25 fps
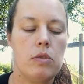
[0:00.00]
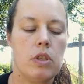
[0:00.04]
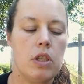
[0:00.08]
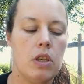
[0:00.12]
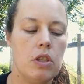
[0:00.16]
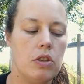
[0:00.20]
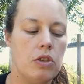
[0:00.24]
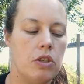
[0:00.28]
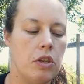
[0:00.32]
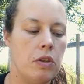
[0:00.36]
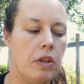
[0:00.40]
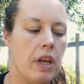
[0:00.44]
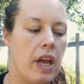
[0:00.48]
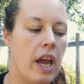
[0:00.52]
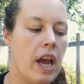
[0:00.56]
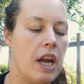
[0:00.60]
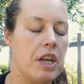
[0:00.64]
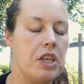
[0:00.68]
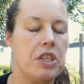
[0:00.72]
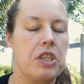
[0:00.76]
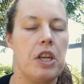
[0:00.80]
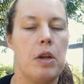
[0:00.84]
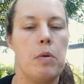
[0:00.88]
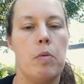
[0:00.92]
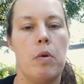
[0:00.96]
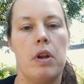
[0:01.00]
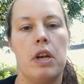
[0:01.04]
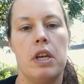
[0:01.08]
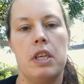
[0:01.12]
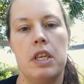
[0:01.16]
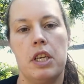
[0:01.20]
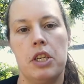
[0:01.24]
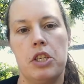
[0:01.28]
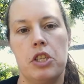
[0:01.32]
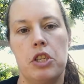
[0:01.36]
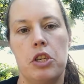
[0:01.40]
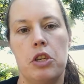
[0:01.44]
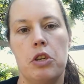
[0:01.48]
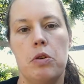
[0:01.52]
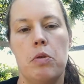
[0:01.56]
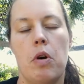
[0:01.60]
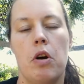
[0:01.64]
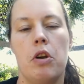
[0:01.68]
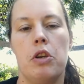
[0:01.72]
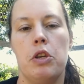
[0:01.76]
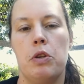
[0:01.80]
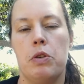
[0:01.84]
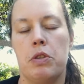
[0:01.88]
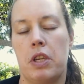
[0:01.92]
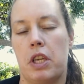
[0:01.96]
So they hatch day 1 and day 2,
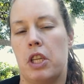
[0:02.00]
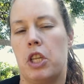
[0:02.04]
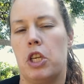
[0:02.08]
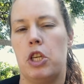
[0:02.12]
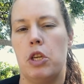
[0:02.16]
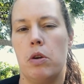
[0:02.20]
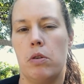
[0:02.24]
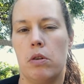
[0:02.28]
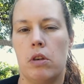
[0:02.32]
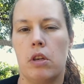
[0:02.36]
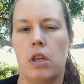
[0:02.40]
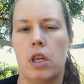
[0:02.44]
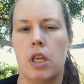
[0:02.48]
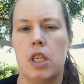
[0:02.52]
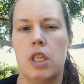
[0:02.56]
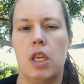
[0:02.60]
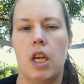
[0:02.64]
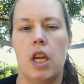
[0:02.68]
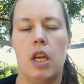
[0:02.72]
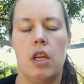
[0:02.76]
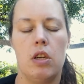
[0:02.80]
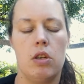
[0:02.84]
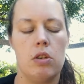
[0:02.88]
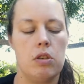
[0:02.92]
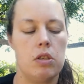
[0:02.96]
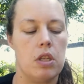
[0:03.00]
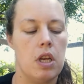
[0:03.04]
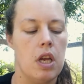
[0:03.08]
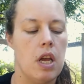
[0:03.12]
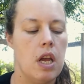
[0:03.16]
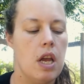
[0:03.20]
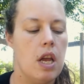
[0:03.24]
I'll use like the yogurt containers.